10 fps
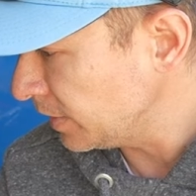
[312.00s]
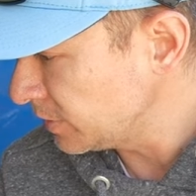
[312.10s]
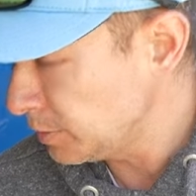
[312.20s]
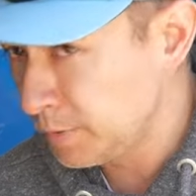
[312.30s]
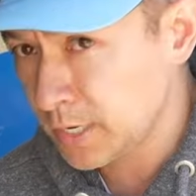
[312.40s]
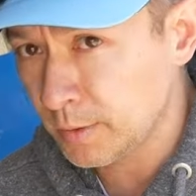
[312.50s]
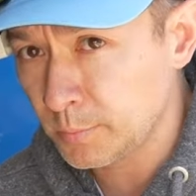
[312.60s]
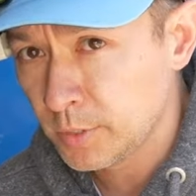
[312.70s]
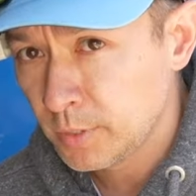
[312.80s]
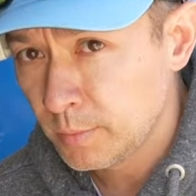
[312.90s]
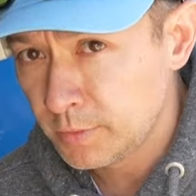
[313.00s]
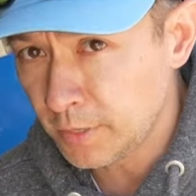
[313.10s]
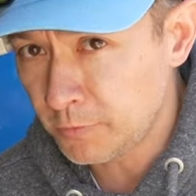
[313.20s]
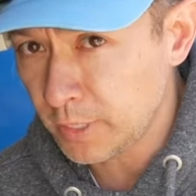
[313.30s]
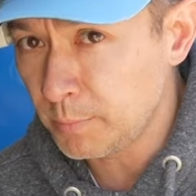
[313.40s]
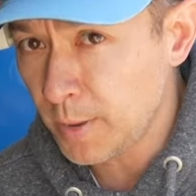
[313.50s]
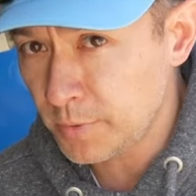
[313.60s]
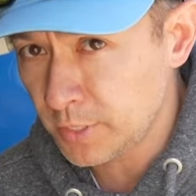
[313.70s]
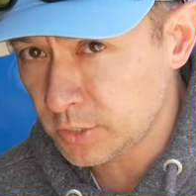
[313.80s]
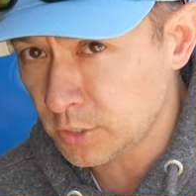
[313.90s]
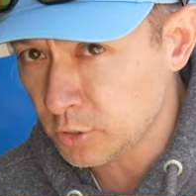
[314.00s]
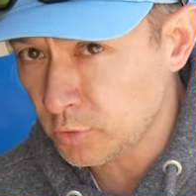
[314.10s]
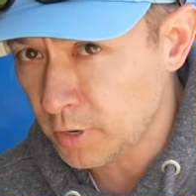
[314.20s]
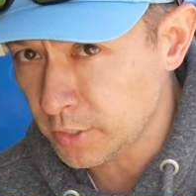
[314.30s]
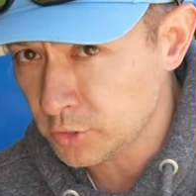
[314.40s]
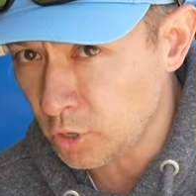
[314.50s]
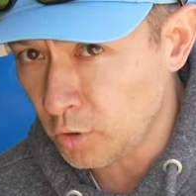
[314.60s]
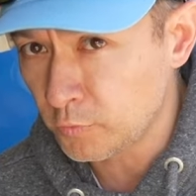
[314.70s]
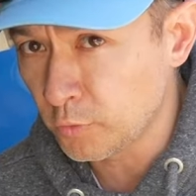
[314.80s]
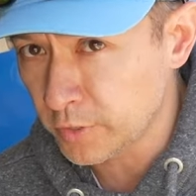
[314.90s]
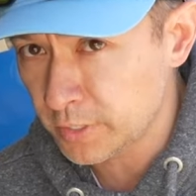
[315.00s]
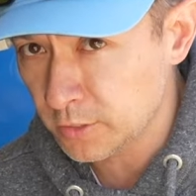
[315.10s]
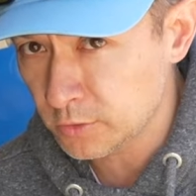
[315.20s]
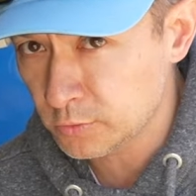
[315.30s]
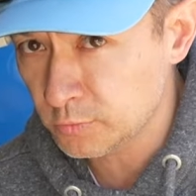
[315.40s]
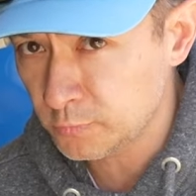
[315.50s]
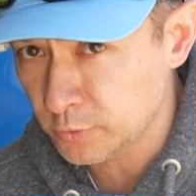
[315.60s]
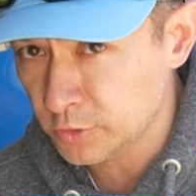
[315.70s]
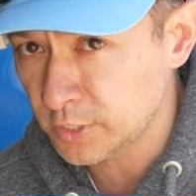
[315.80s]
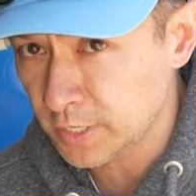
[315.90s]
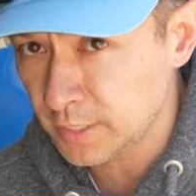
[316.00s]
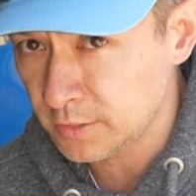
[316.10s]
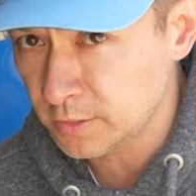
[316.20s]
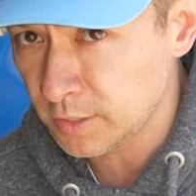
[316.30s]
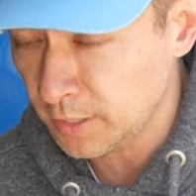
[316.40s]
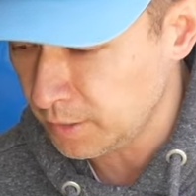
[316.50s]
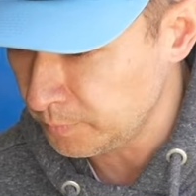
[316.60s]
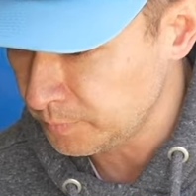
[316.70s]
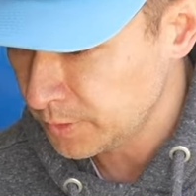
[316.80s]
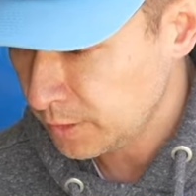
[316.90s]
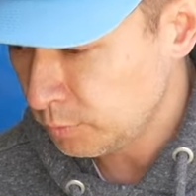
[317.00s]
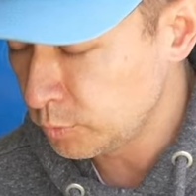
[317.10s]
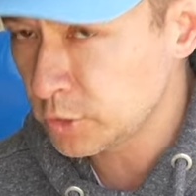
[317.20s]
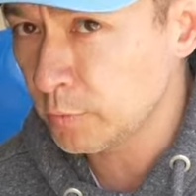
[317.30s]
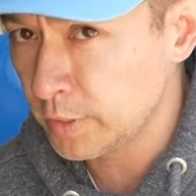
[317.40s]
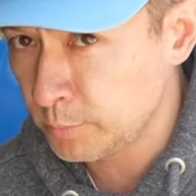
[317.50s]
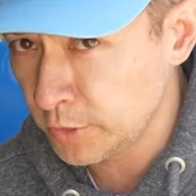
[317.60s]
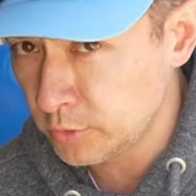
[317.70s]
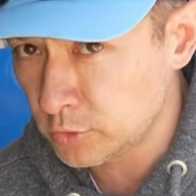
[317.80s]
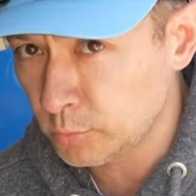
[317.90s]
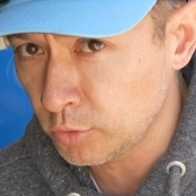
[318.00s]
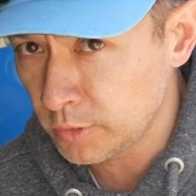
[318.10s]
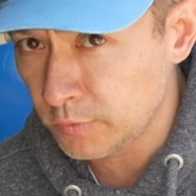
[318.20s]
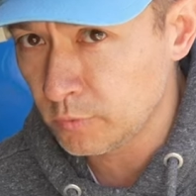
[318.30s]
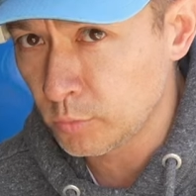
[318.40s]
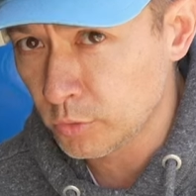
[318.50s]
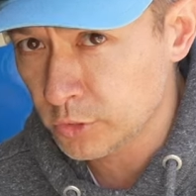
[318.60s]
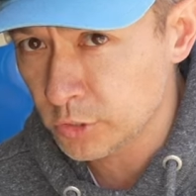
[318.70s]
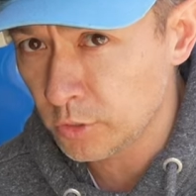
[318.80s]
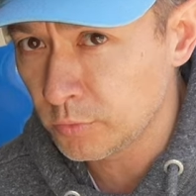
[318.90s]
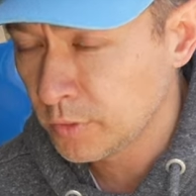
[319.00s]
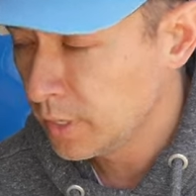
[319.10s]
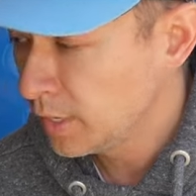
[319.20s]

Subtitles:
did pick up definitely peppiness across all 4 gears. First, second was already pretty usable, even more so.